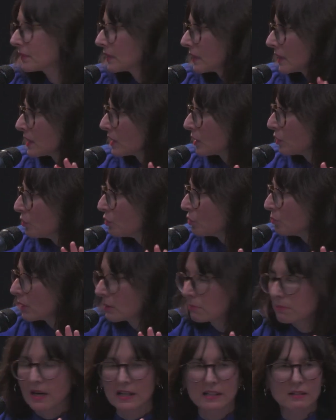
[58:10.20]
excuse me
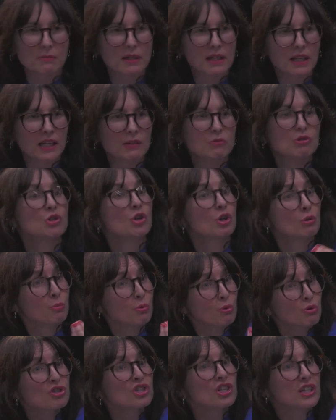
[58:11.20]
and pardon my language, not
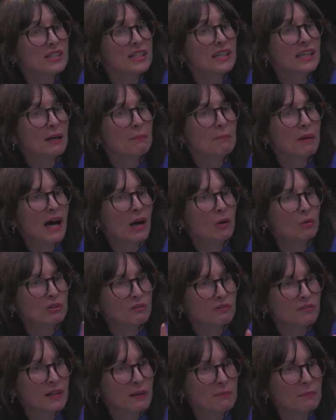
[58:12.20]
bullshitting about
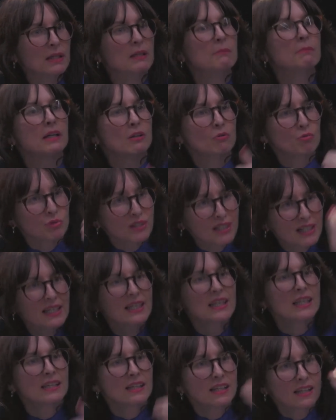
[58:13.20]
the family, but
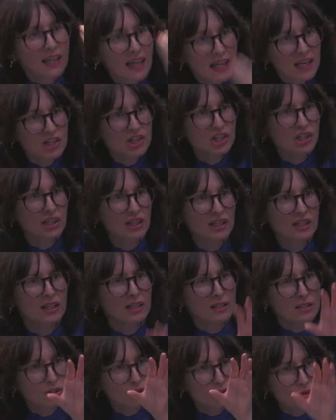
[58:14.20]
really engaging in it
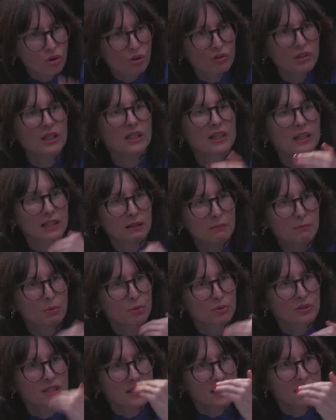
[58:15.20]
historically and
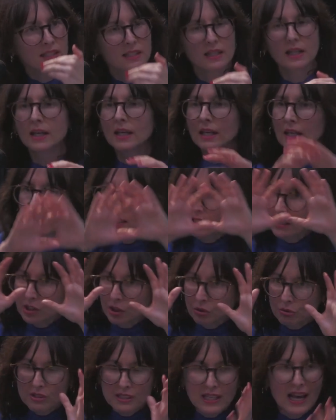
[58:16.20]
puts it in a
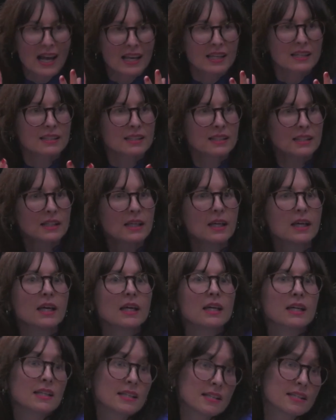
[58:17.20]
totality
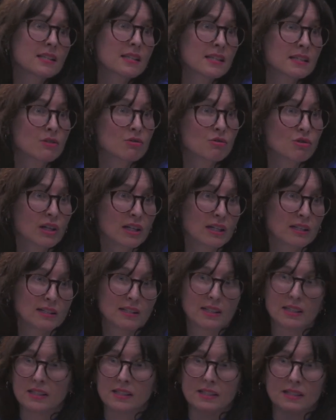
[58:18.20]
is
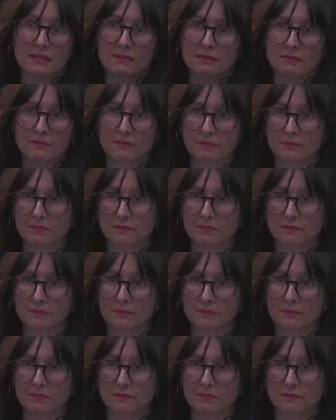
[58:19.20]
great, because